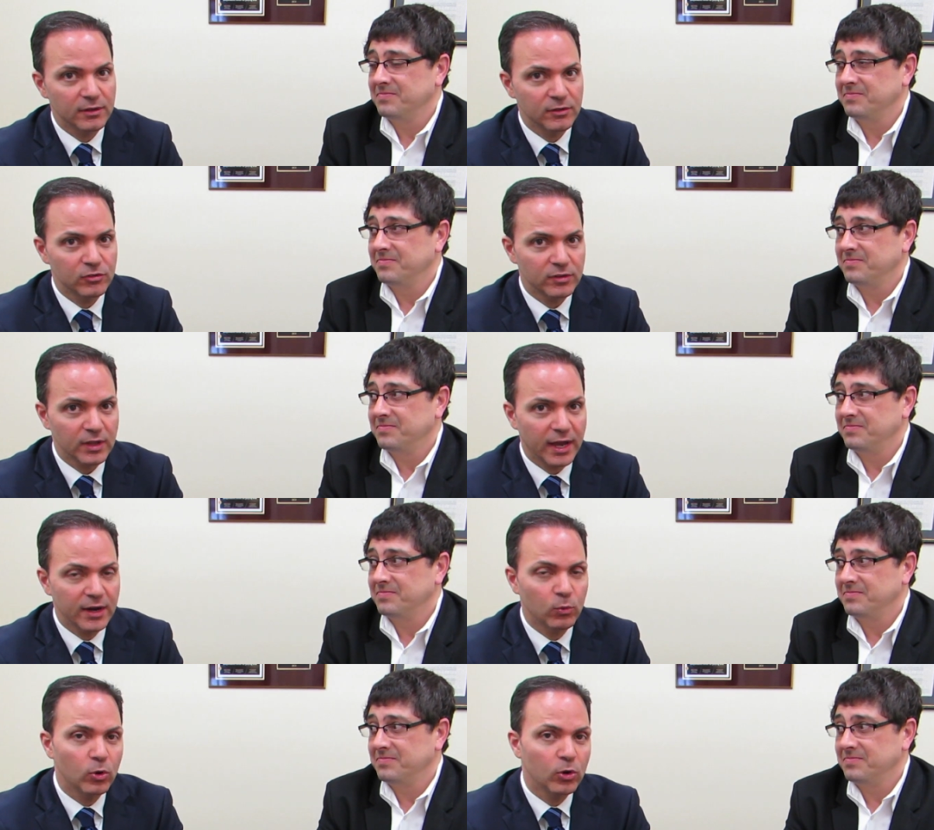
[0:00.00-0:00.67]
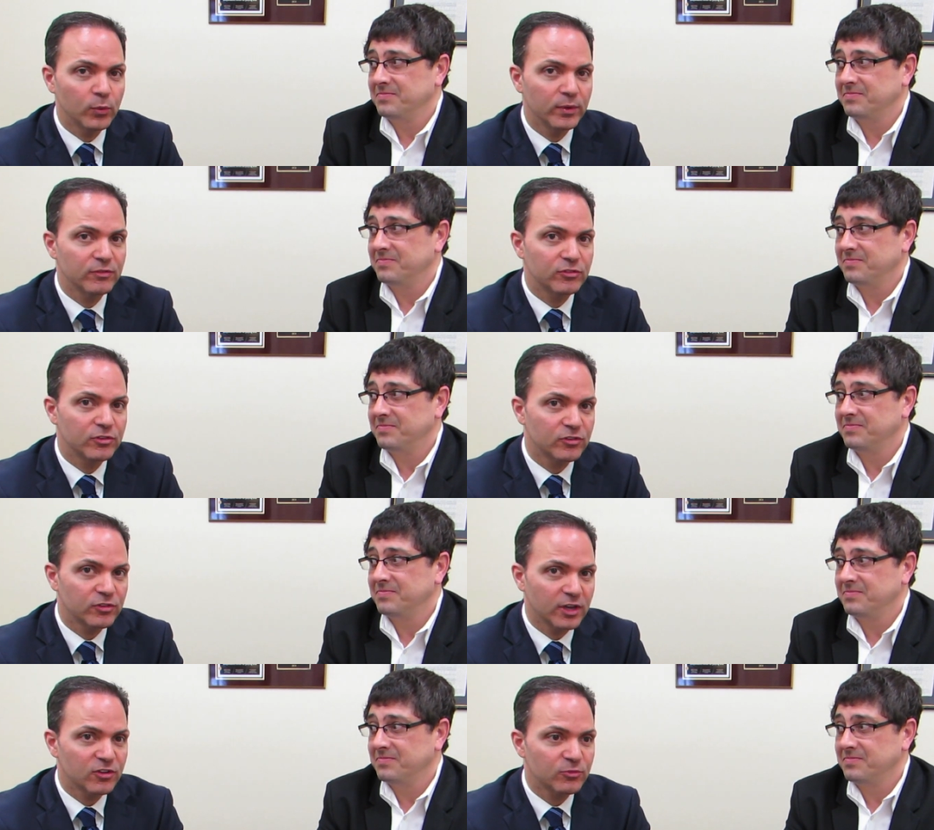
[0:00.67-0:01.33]
Speaker 1: is kind of what we've
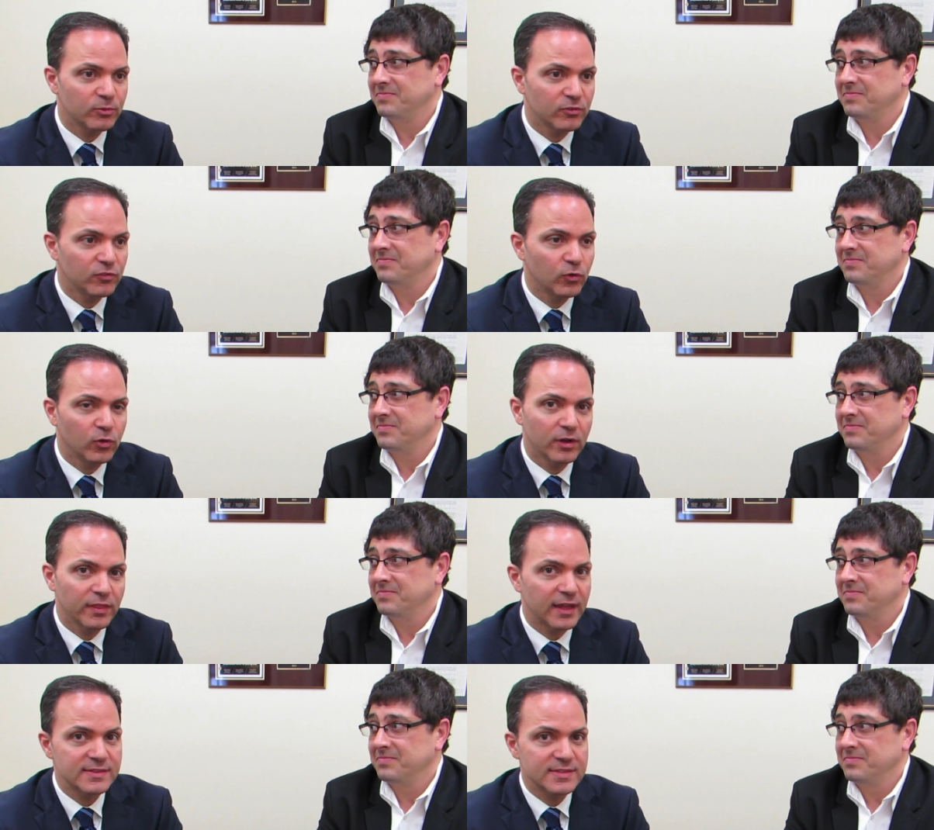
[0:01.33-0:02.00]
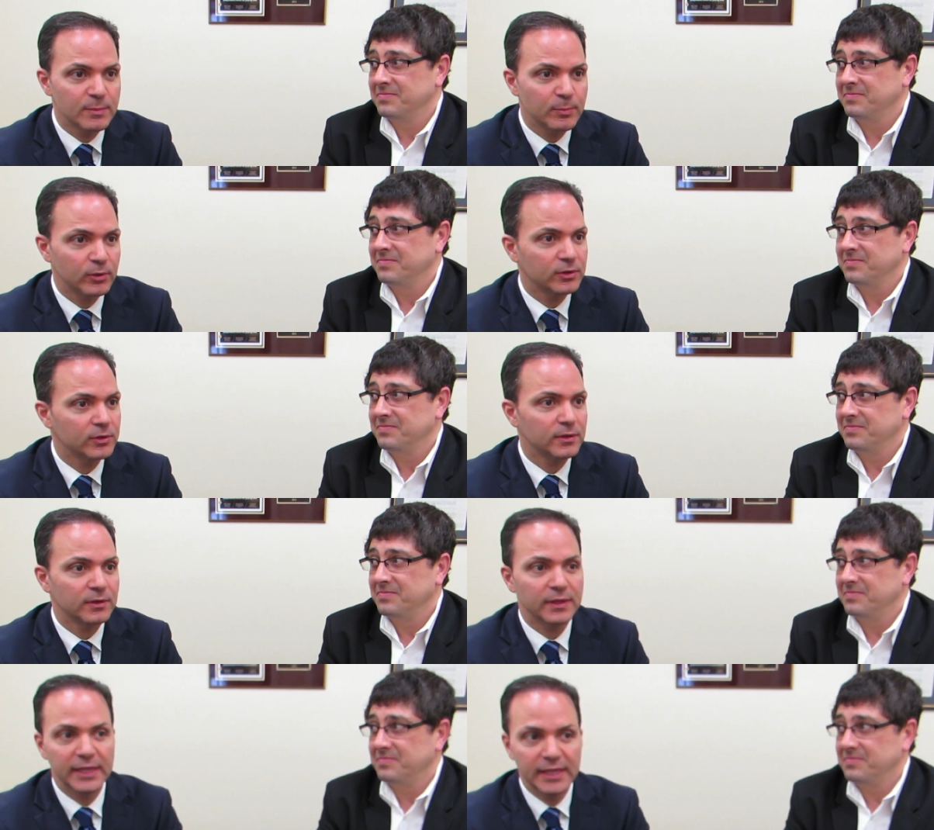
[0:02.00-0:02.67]
discussed before that
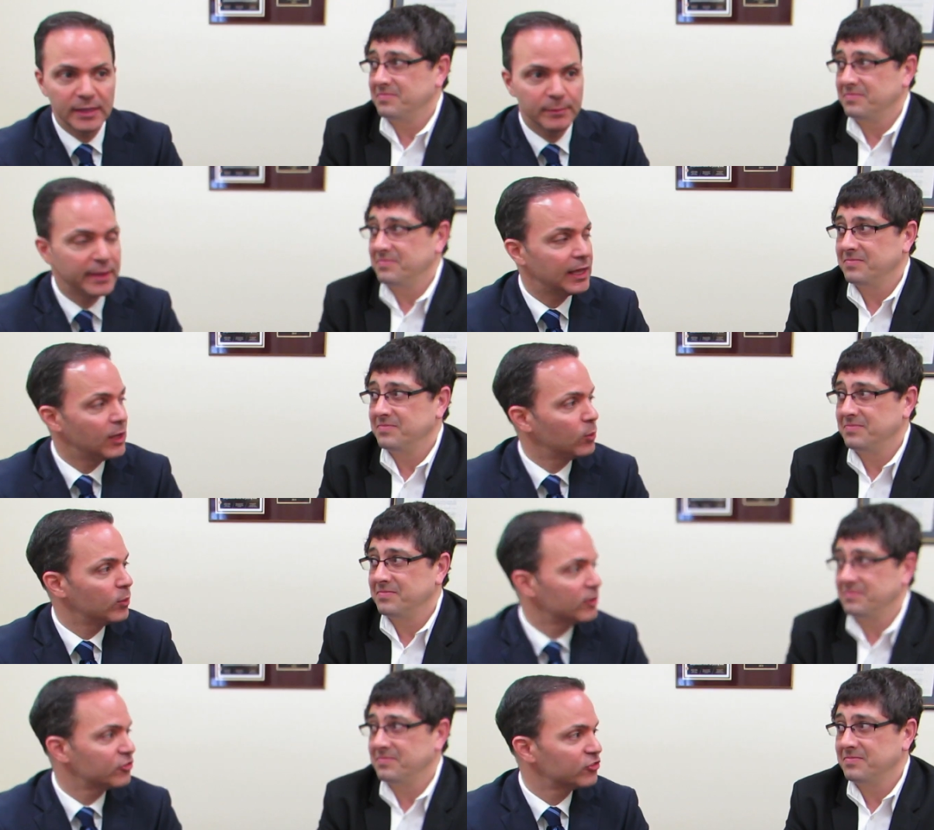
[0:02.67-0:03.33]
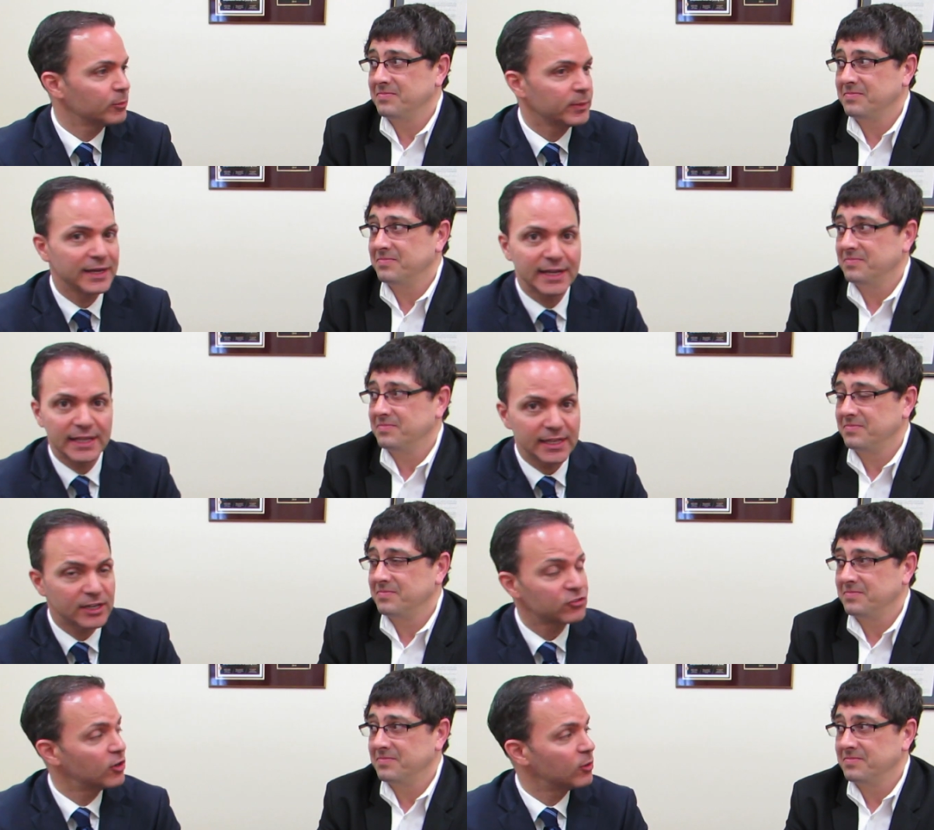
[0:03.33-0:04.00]
typical email where someone
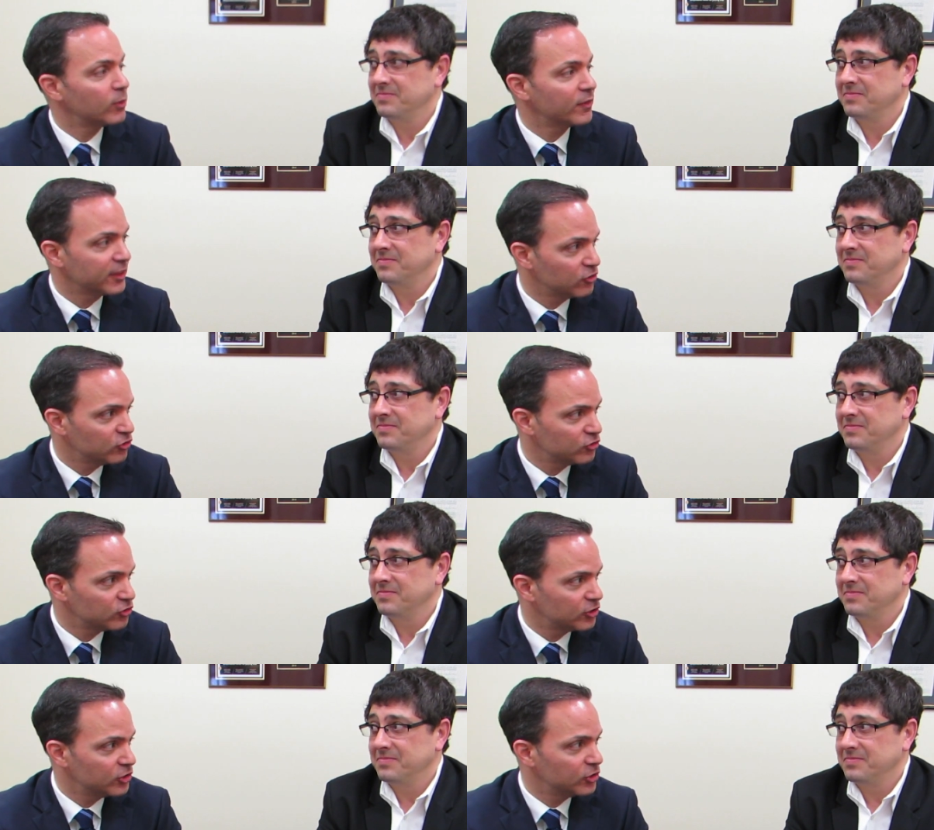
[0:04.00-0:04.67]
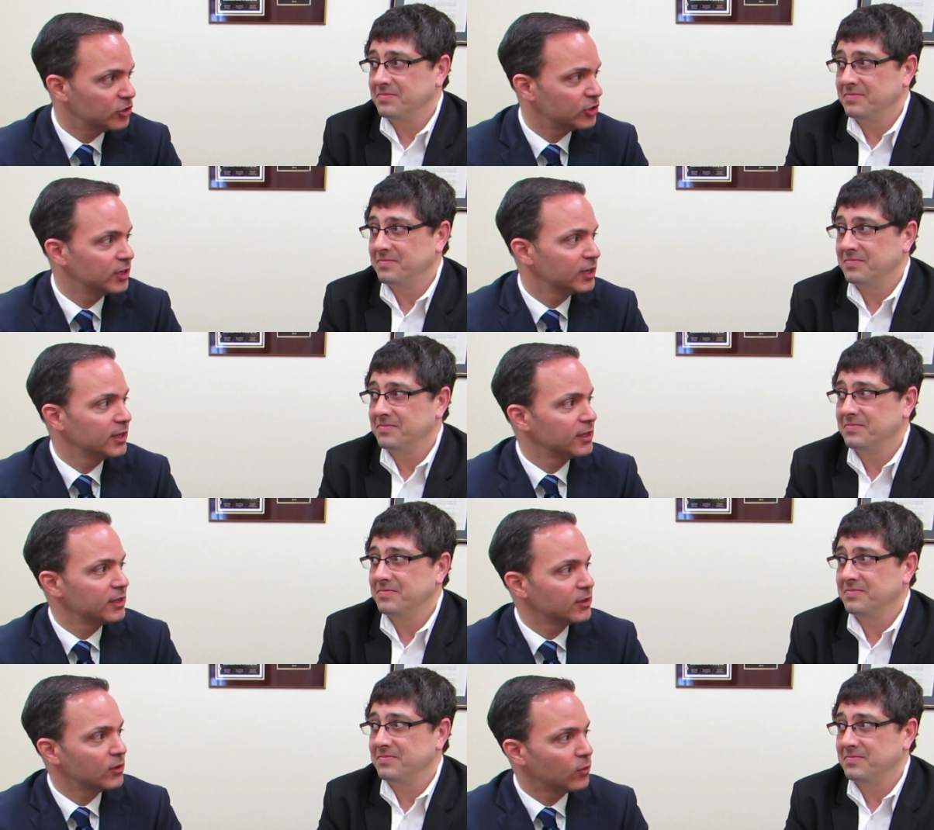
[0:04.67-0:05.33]
clicks on what they shouldn't,
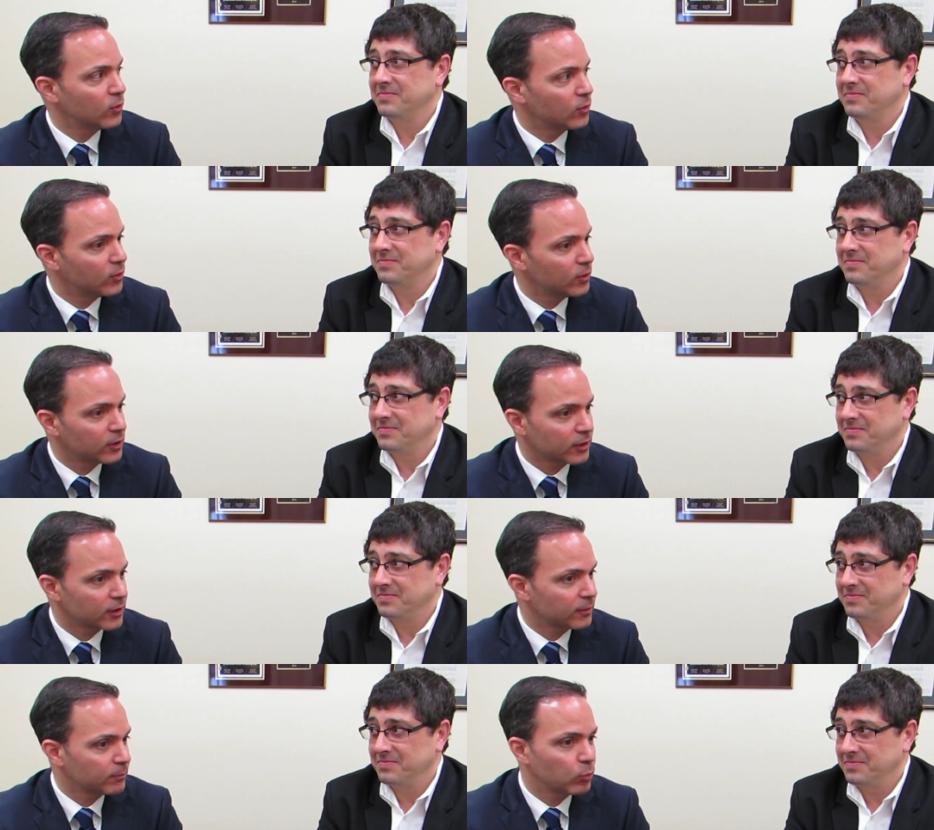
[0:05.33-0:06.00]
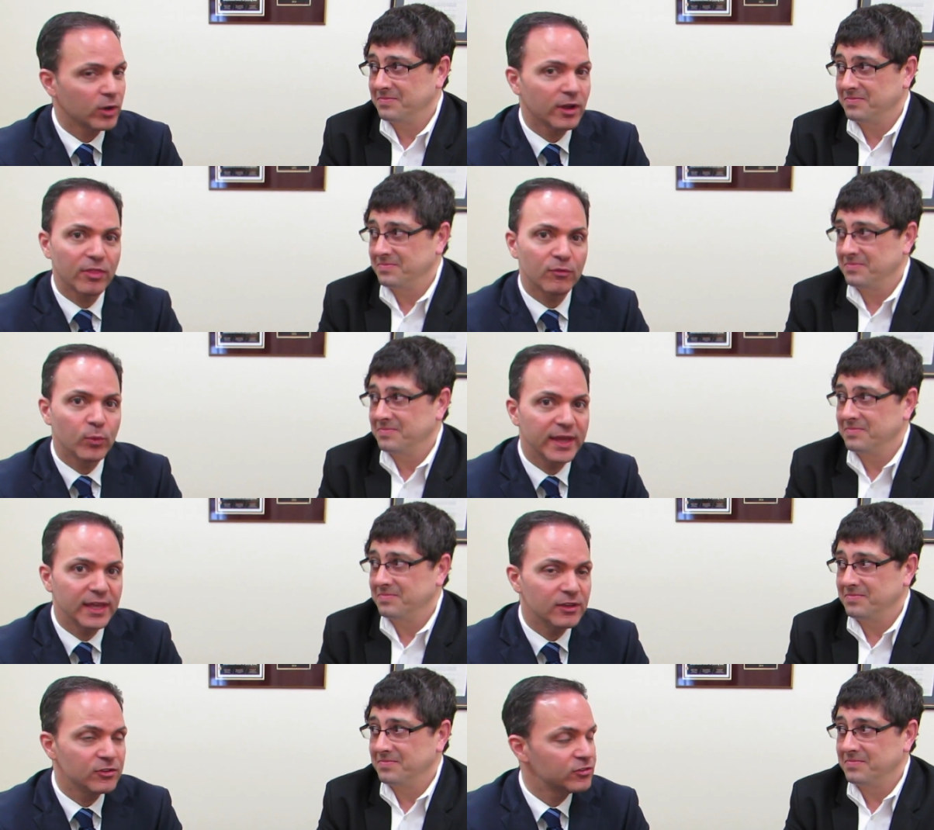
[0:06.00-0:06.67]
or what other
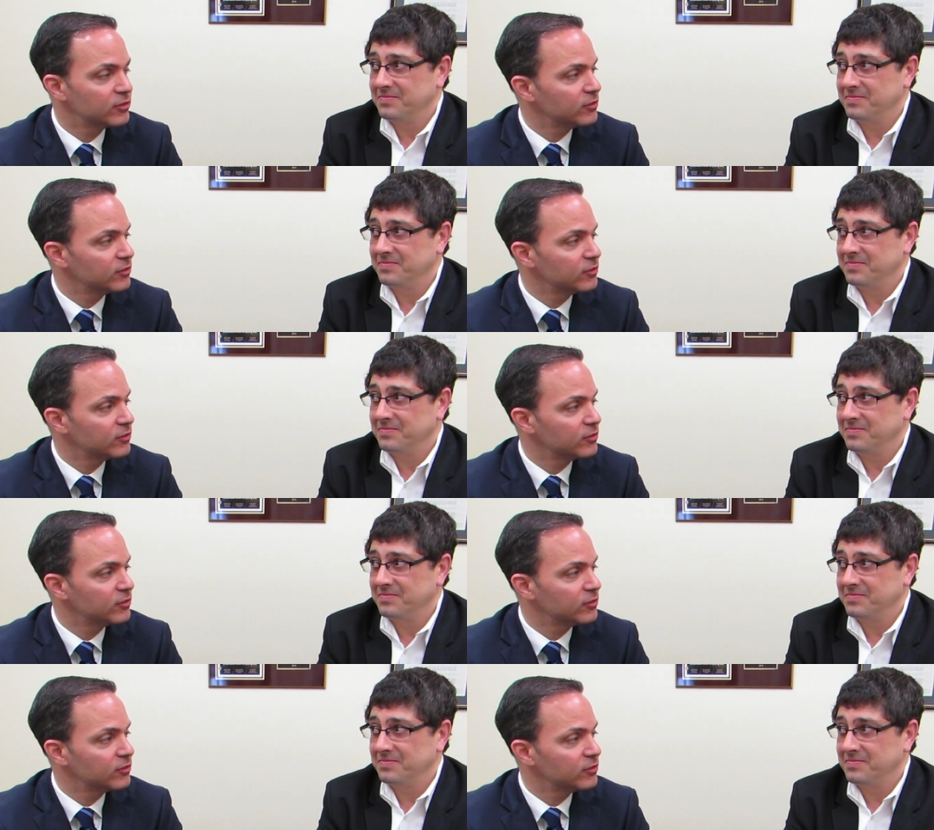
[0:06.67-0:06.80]
ways